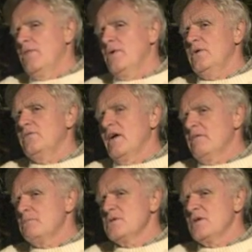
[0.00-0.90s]

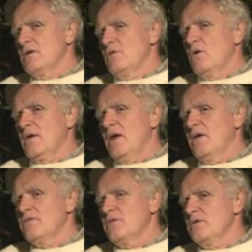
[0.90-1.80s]
35% of all
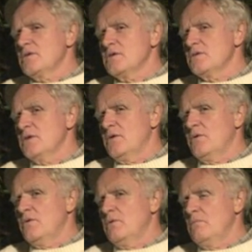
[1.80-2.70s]
cancer is
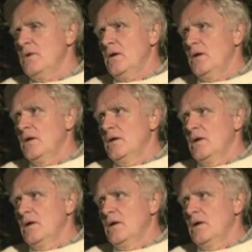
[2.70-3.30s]
considered to be